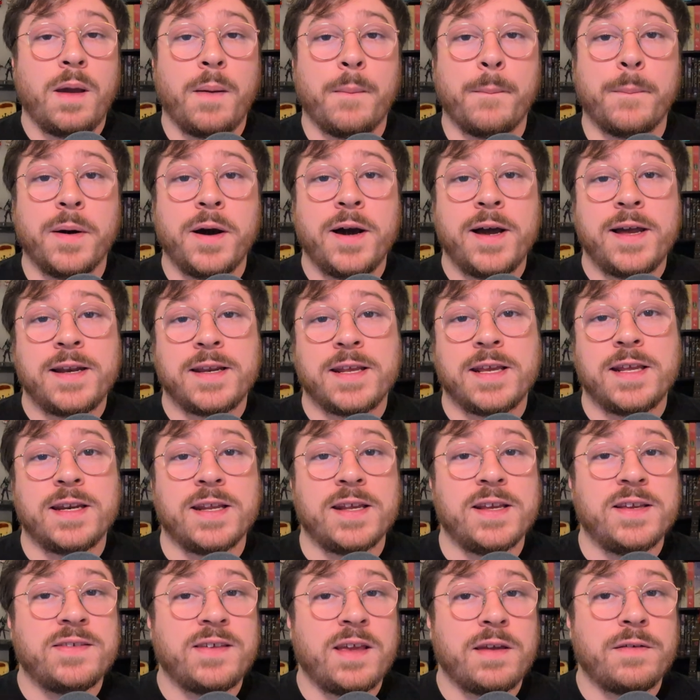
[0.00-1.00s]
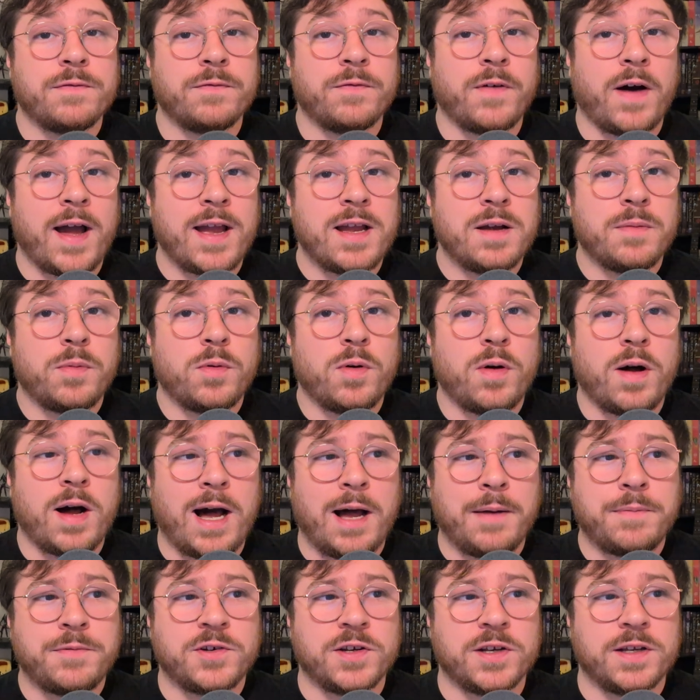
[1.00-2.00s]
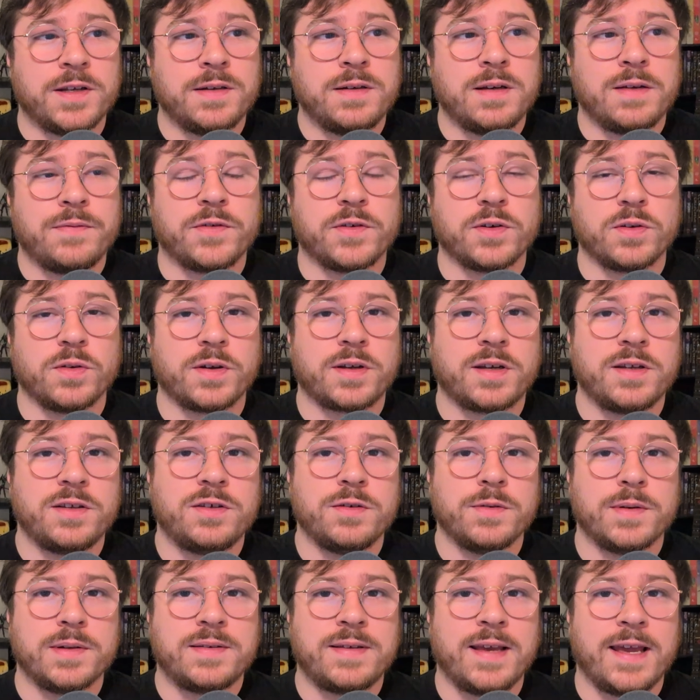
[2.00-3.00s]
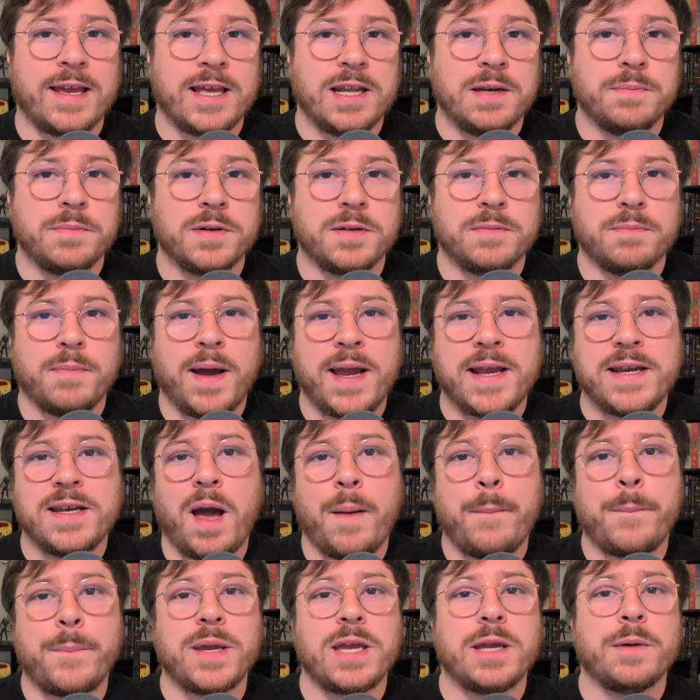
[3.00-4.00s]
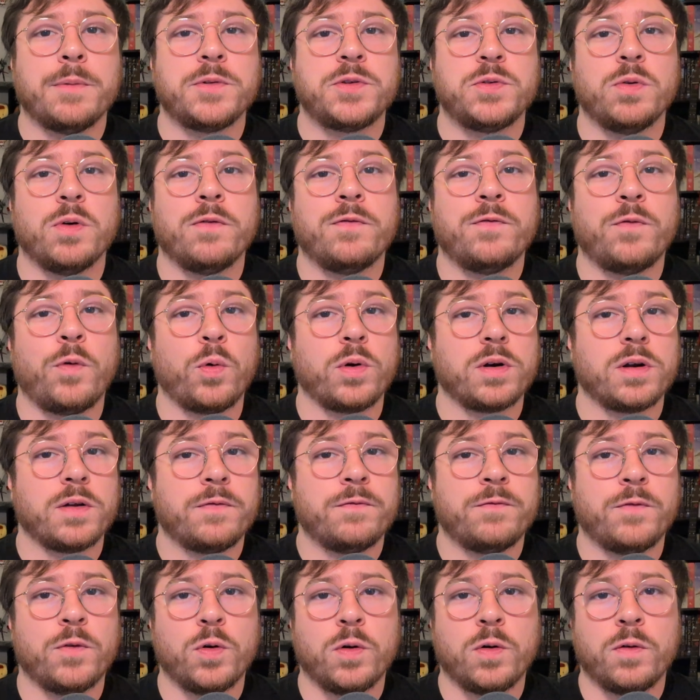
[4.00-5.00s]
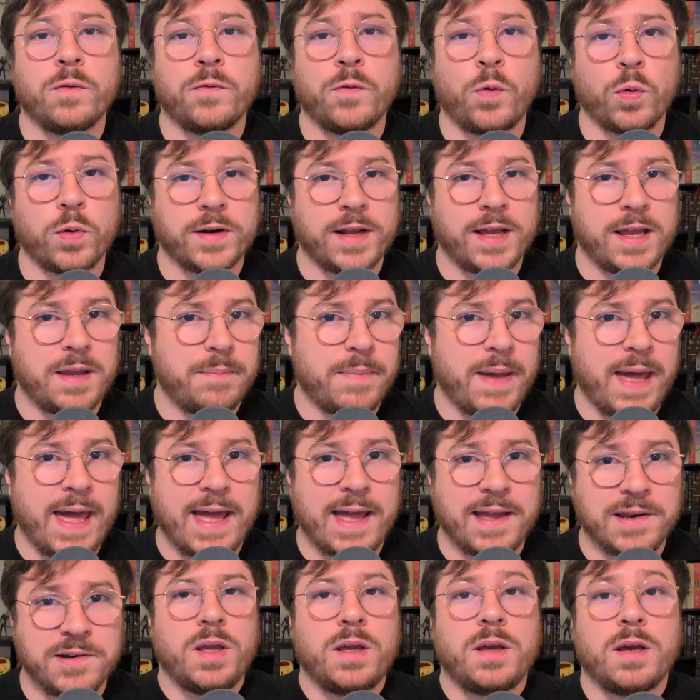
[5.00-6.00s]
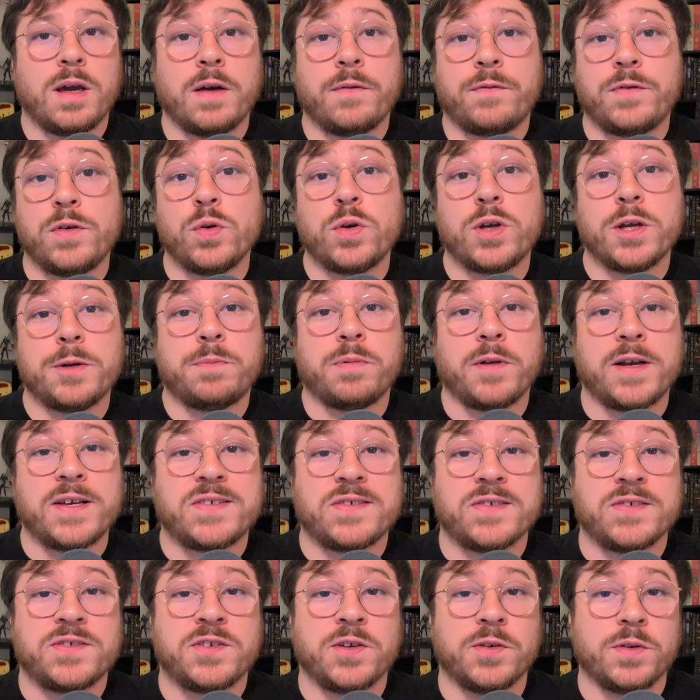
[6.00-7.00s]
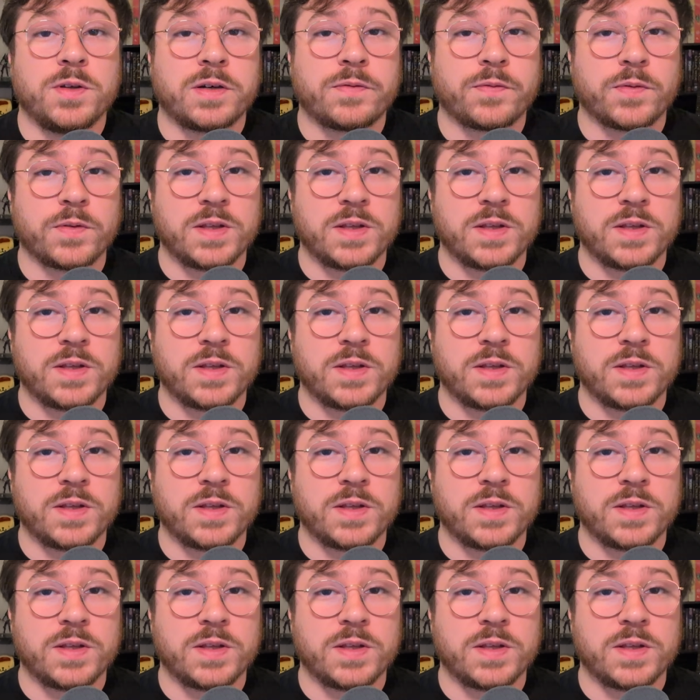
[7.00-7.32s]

But it is a viable option if you're looking to attend but might not be able to afford a full 4-day badge. A few good places to look for these